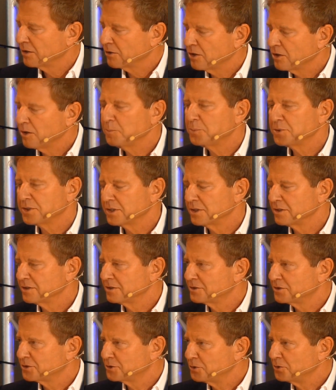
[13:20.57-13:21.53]

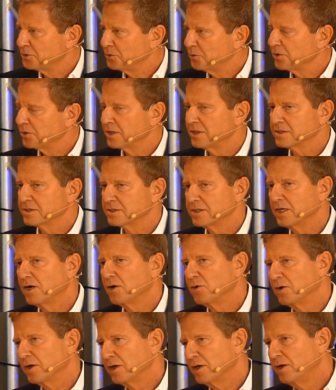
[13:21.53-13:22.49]
competent to do this.
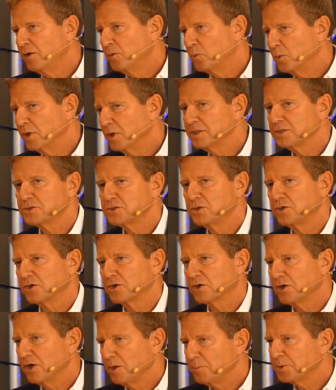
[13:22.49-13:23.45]
Now, once you
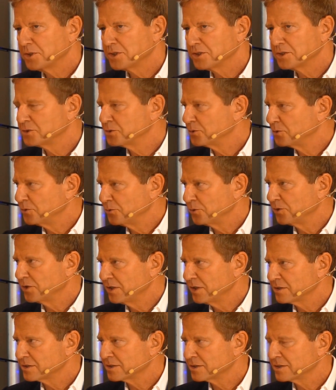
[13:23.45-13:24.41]
are competent to do
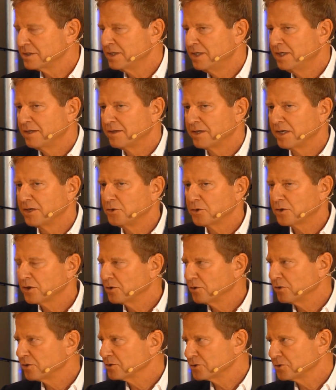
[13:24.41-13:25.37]
this, then you
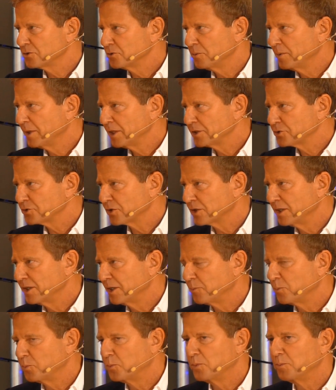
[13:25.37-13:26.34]
can also do
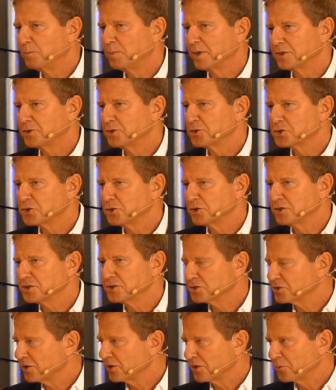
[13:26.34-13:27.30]
MitraClip but you shouldn't
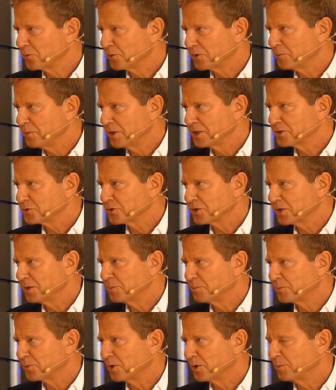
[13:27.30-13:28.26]
start with a
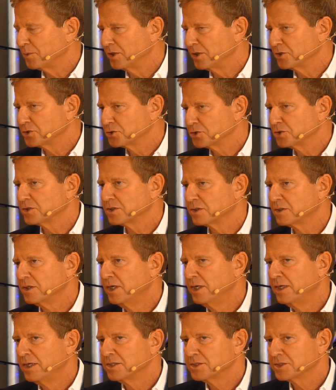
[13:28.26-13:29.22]
MitraClip probably. You should
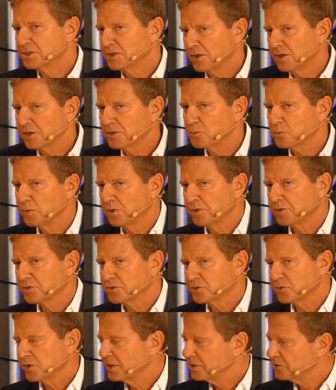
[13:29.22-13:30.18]
start with
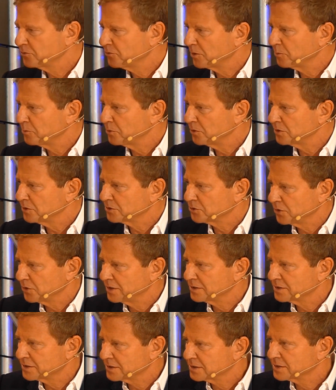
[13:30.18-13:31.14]
transfemoral
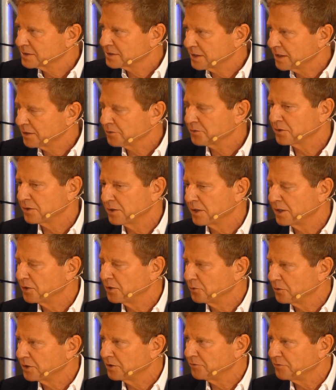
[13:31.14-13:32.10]
transcatheter
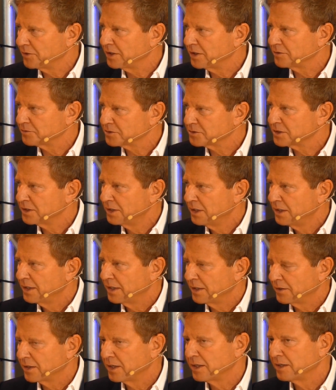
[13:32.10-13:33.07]
aortic valves
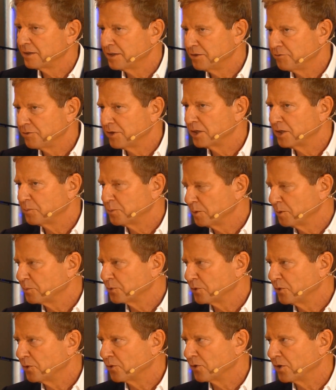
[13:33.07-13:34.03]
and then develop your
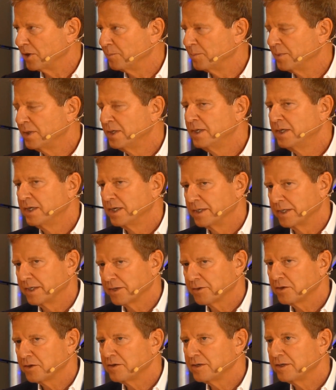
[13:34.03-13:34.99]
program.
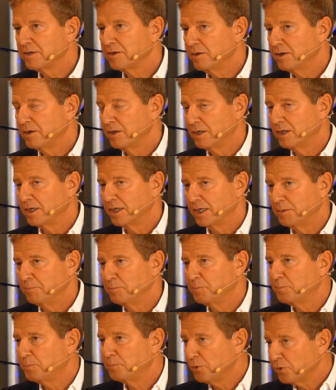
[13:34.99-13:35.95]
Another uh,
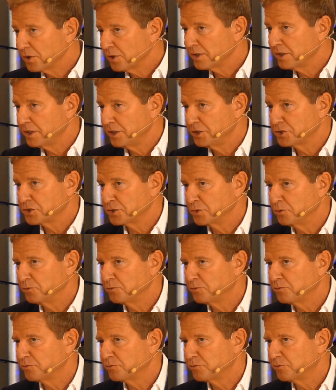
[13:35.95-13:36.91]
important issue
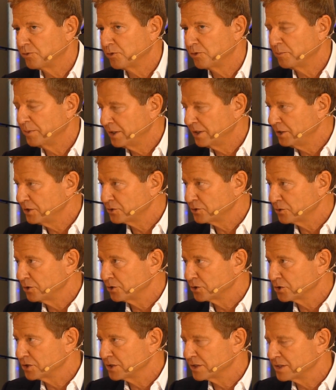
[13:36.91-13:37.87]
for many
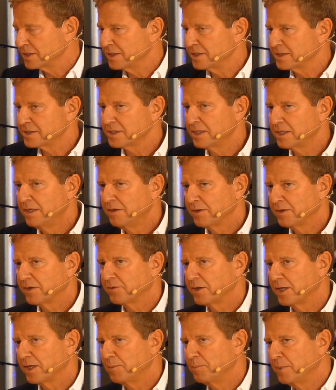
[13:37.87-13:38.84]
surgeons is
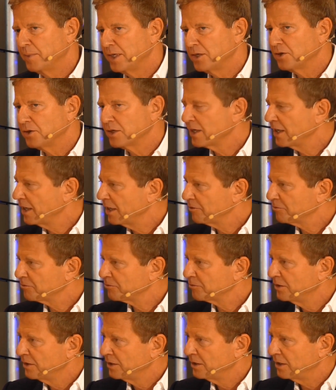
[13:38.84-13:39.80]
that they may not have
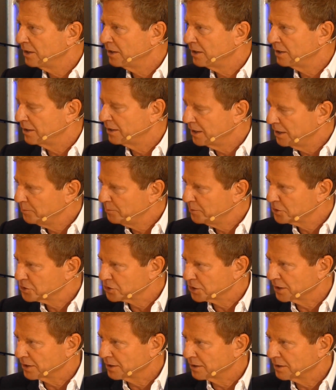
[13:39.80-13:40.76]
uh,
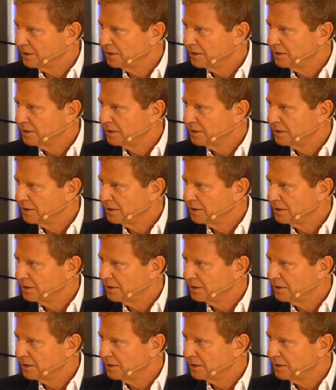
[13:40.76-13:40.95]
imaging,